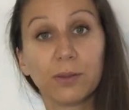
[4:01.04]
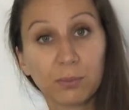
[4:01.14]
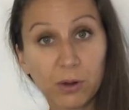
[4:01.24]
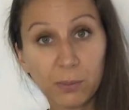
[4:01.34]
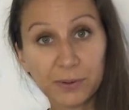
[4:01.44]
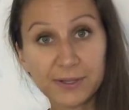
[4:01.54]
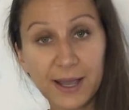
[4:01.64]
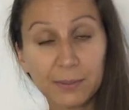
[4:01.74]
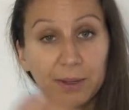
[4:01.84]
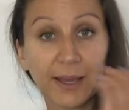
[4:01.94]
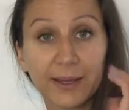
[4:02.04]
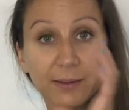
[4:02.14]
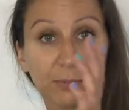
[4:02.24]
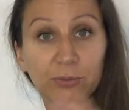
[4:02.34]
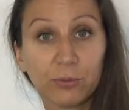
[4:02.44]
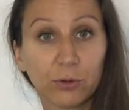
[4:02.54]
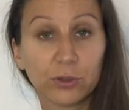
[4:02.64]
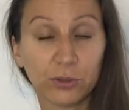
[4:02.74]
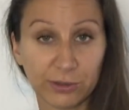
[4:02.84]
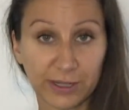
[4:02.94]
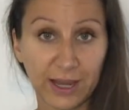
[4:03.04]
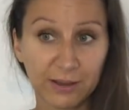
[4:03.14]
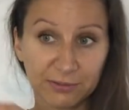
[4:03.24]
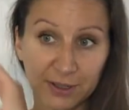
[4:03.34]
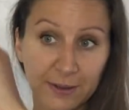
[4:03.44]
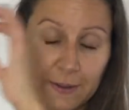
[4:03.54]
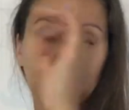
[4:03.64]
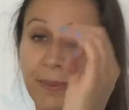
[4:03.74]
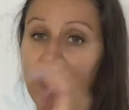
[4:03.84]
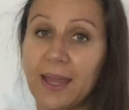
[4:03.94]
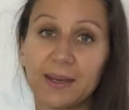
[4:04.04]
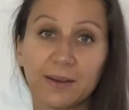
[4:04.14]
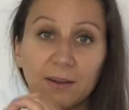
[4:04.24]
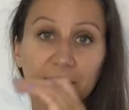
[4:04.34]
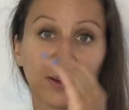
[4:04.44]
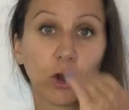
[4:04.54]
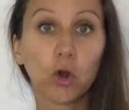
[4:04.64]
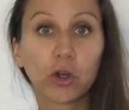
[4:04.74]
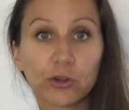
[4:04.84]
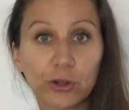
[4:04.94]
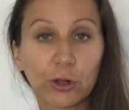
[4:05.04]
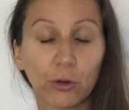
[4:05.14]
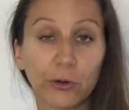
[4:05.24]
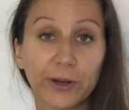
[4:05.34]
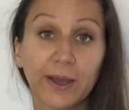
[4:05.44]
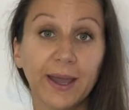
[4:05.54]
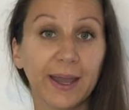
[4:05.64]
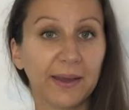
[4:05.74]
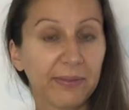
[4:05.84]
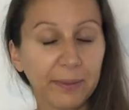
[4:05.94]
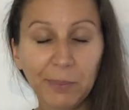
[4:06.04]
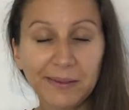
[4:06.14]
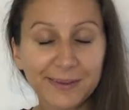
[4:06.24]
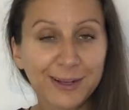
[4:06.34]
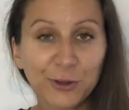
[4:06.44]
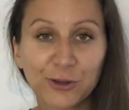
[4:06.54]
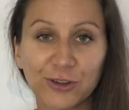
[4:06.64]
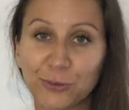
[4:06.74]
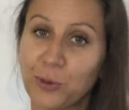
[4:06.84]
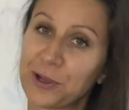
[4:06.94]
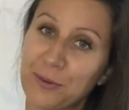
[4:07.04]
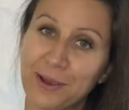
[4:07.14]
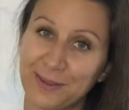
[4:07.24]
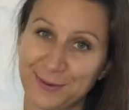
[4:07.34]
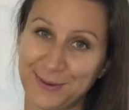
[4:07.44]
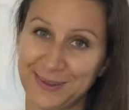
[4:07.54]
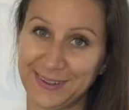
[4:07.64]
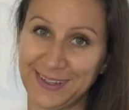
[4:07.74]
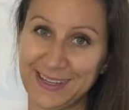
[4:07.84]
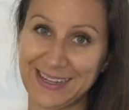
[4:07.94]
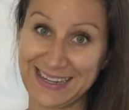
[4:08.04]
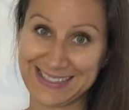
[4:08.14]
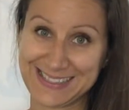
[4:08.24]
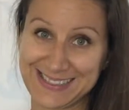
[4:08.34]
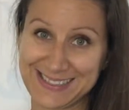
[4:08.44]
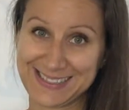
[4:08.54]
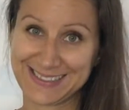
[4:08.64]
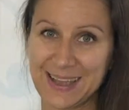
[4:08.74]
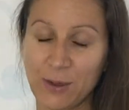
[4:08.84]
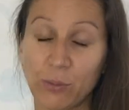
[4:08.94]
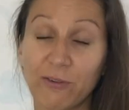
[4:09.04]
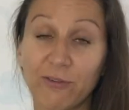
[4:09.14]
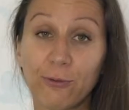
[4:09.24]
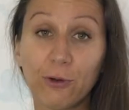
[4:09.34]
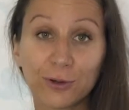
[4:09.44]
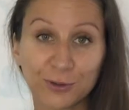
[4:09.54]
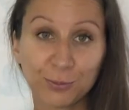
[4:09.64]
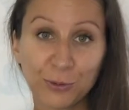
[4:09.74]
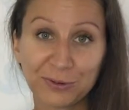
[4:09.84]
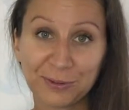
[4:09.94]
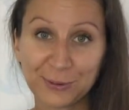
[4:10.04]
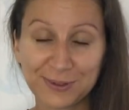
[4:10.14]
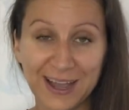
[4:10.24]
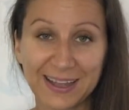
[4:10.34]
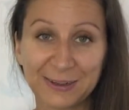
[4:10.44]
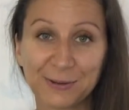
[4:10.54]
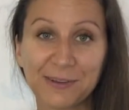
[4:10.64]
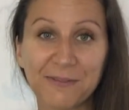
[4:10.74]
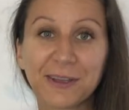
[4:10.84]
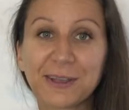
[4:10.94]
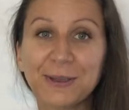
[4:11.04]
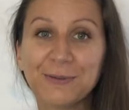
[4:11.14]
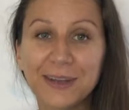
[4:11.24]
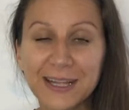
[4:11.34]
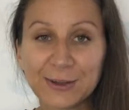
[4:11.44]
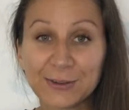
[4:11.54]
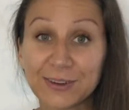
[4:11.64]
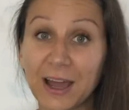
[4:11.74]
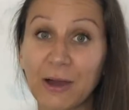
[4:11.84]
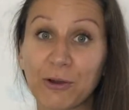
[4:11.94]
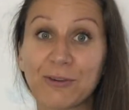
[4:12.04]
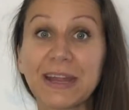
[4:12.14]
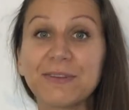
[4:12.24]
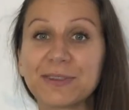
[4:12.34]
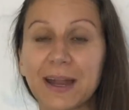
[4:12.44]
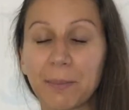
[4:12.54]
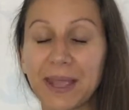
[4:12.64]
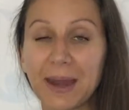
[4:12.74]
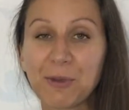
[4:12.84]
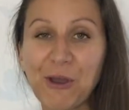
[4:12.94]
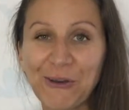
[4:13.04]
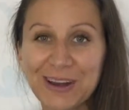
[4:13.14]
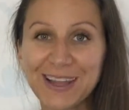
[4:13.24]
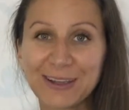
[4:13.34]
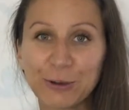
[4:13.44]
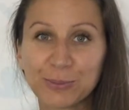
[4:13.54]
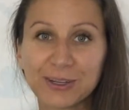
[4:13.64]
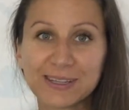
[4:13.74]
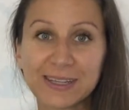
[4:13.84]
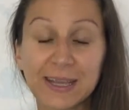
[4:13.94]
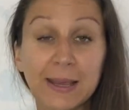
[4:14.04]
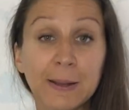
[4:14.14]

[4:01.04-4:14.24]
the proper timeline, before, during and after, and in a logical order, and then basically you can just work your way through the list. We have lots more of those kind of FAQ videos in our Creative Startup Academy online community,